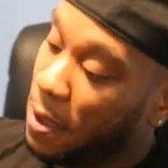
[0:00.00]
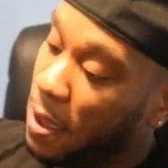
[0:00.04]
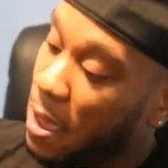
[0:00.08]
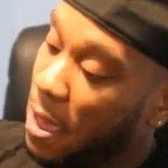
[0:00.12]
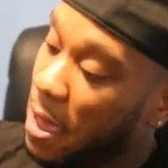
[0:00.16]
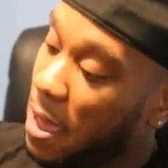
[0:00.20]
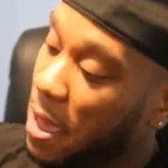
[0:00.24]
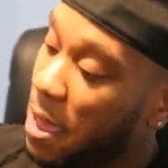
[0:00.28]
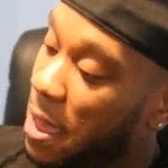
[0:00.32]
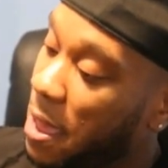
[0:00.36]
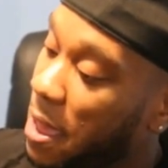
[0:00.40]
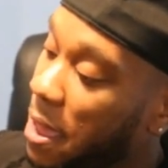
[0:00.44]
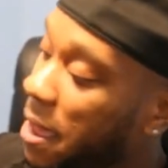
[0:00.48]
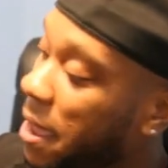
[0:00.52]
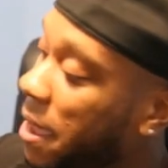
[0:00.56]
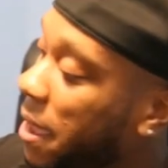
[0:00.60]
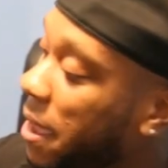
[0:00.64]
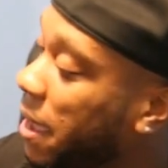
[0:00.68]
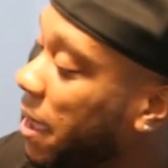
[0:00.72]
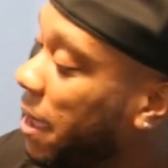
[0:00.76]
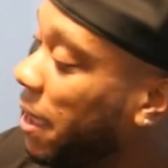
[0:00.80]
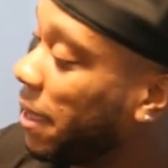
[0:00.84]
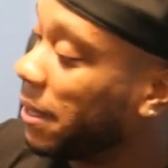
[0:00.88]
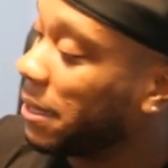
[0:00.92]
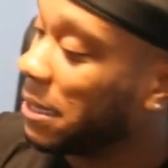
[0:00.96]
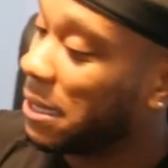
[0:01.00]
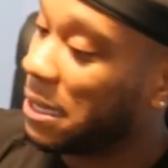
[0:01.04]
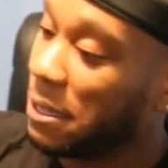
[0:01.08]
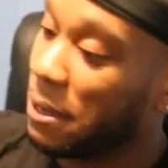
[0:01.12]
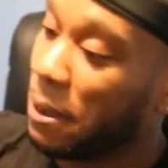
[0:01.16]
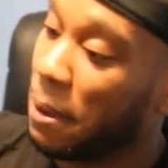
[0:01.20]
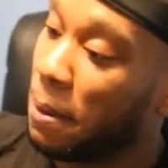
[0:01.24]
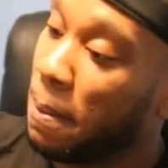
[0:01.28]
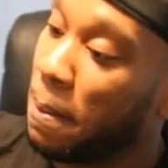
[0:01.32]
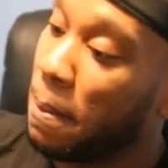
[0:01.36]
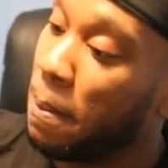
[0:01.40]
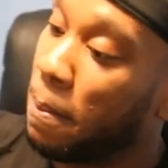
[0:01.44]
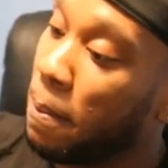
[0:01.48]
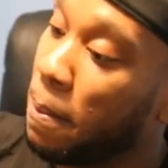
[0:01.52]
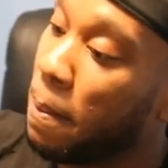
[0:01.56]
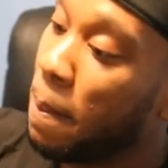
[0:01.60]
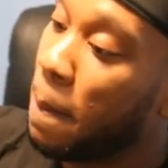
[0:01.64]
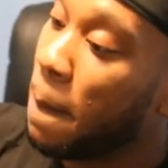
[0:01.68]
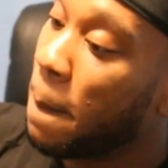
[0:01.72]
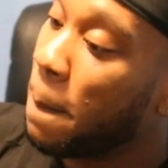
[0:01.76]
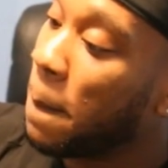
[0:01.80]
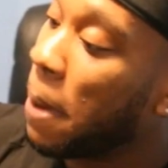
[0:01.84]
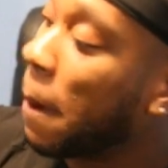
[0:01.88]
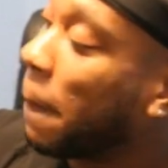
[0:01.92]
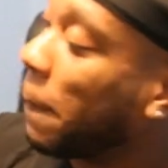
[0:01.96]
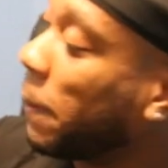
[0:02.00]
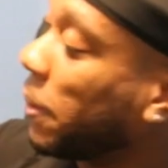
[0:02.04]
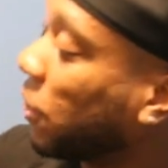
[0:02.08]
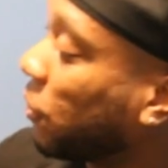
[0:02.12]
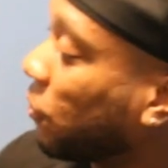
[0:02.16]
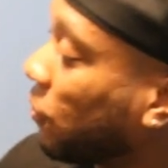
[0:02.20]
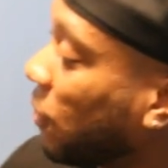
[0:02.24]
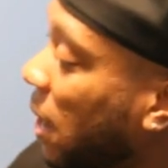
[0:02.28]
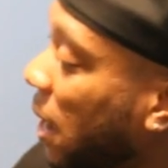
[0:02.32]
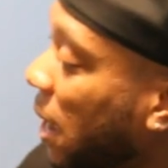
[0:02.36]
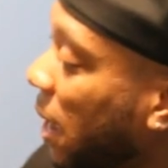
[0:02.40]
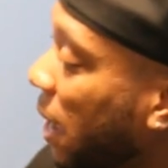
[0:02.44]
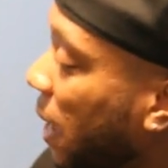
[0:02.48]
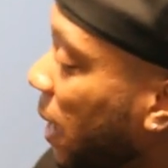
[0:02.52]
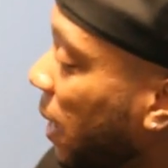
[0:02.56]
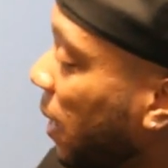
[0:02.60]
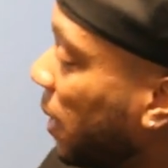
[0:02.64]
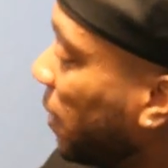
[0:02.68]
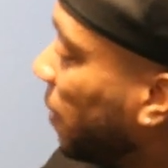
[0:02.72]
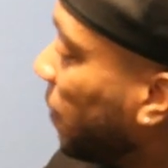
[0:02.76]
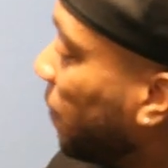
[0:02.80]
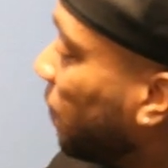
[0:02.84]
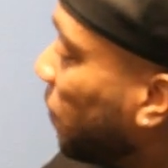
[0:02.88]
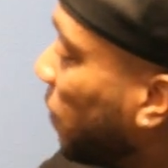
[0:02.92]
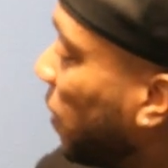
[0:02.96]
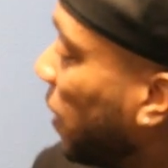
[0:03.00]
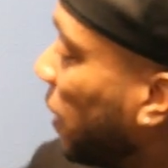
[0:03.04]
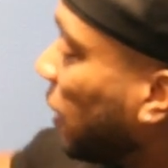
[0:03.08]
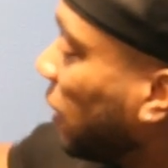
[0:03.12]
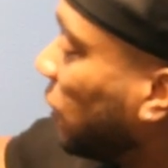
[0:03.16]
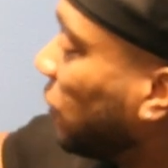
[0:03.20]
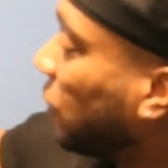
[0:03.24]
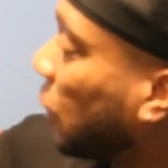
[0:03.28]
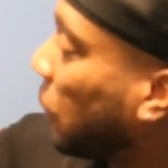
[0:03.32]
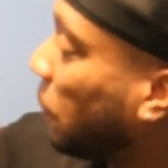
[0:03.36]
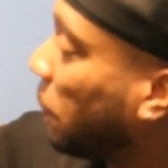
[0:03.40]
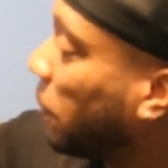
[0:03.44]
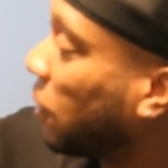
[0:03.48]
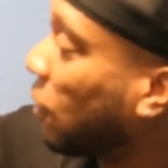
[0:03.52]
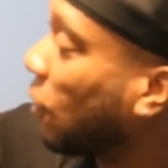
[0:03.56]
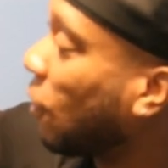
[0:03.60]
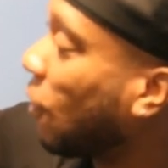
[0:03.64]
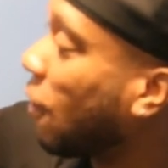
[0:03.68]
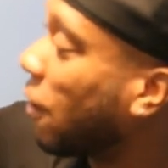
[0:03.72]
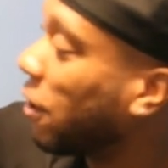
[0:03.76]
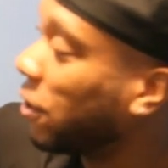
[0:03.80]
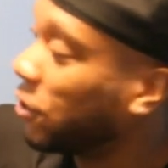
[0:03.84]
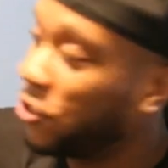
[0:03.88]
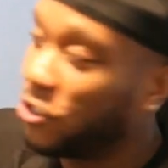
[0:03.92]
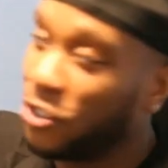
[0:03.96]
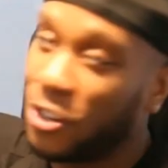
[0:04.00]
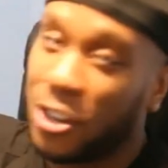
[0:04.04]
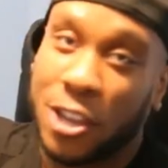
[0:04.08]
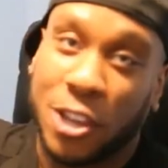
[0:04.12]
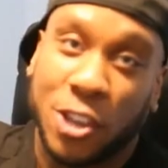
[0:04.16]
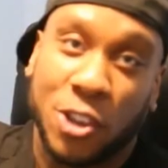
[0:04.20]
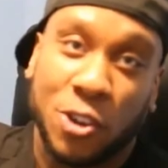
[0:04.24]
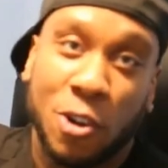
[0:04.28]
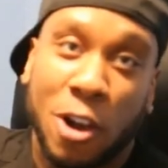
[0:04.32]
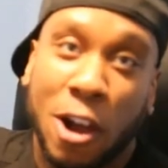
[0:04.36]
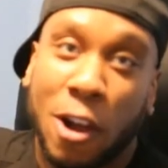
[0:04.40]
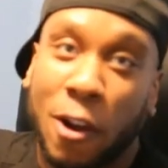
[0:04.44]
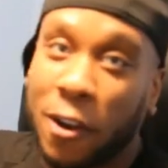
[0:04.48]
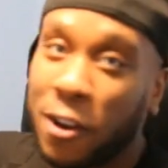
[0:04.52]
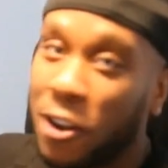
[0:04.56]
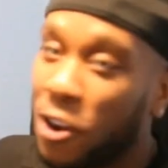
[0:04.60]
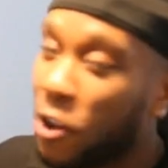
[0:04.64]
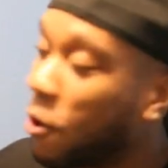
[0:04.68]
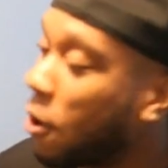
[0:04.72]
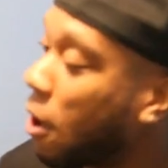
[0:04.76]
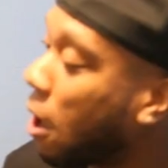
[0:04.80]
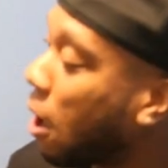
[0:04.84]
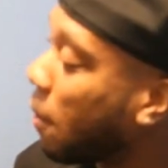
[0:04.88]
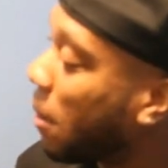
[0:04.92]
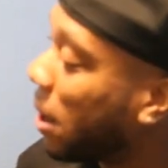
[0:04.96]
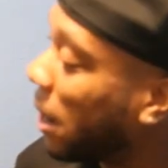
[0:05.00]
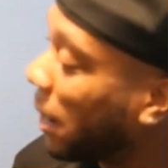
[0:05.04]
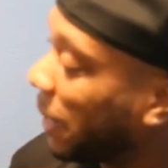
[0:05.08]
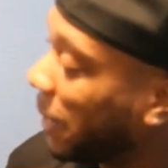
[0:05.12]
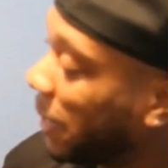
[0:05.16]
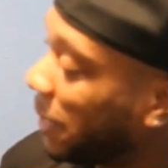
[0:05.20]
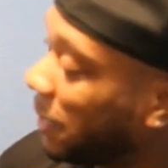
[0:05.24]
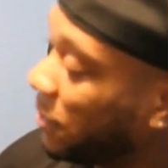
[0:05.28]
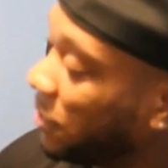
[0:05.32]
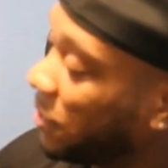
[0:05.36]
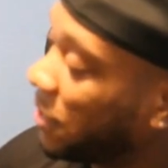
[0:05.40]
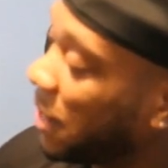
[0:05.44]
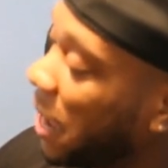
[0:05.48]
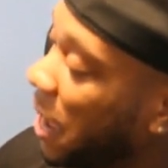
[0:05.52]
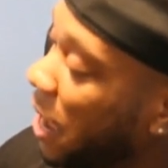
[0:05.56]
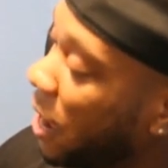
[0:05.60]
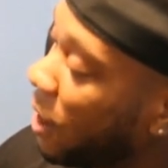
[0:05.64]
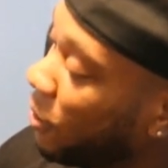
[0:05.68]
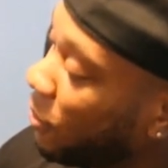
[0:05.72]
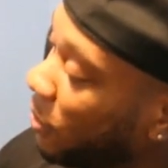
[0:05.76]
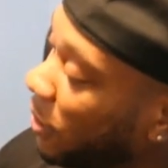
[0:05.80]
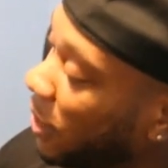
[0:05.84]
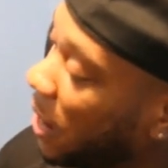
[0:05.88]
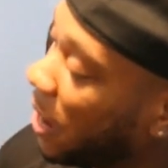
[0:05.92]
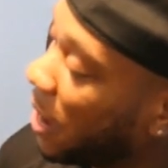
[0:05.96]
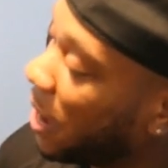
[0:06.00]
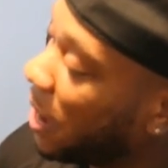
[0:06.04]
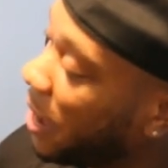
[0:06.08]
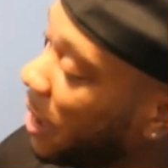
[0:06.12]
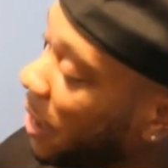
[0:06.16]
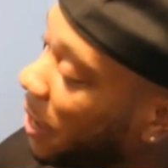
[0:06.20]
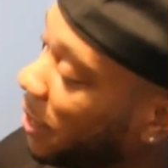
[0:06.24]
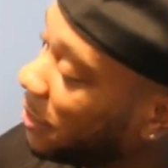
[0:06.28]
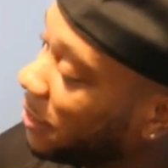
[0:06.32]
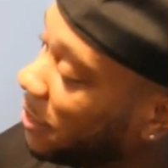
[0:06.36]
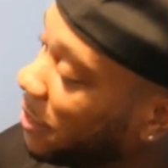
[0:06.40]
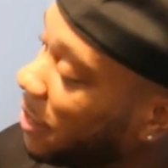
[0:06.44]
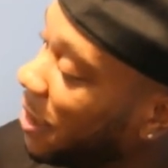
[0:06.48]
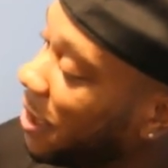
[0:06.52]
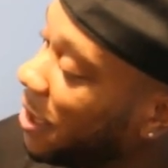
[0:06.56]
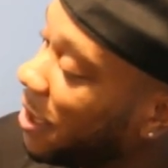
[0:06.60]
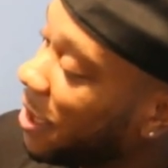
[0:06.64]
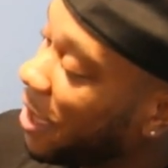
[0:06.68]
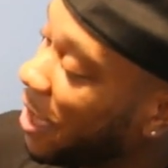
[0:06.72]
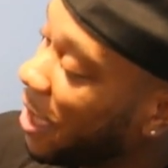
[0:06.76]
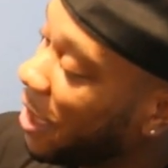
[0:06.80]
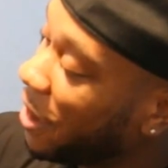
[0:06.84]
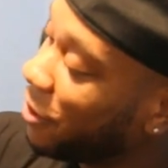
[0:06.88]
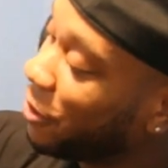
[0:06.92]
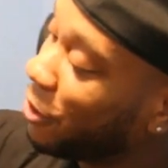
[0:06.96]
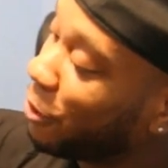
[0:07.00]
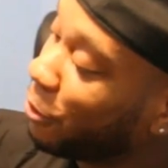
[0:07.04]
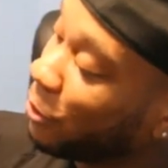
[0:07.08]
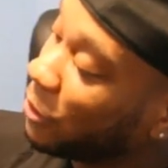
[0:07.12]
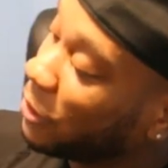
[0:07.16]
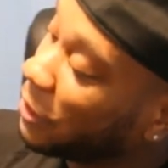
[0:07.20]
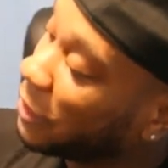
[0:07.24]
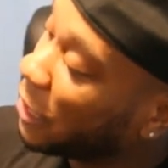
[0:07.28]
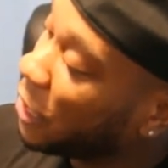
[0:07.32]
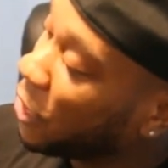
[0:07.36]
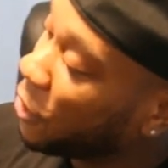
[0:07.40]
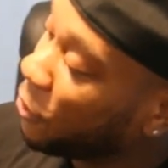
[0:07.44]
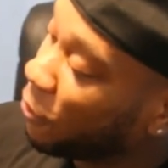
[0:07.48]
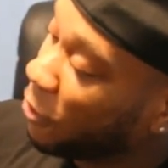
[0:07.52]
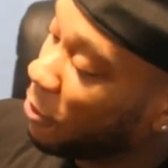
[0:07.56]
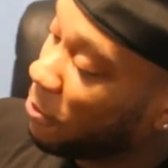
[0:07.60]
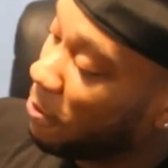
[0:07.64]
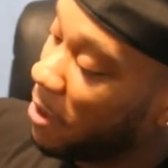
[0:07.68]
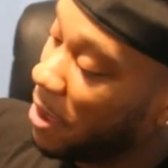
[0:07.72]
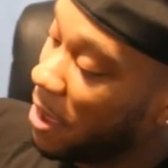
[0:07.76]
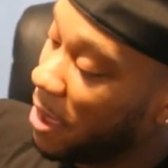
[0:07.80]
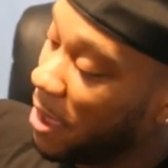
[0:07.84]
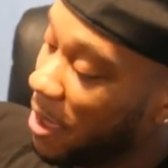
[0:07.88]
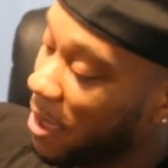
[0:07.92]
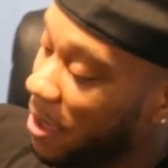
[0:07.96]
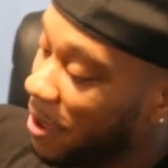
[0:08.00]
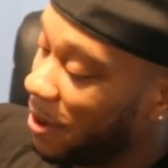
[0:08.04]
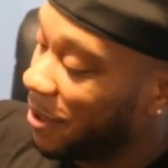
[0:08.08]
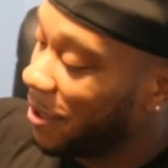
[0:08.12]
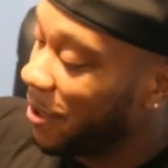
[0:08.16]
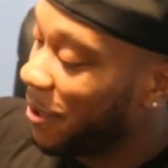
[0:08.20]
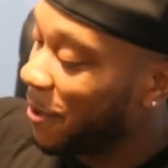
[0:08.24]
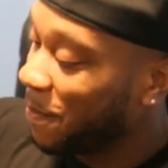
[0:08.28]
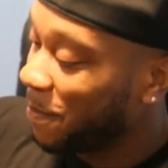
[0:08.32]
and some pump and grind and a little bit of arginine. You already know how I gets down, guys. Ain't no secret, man.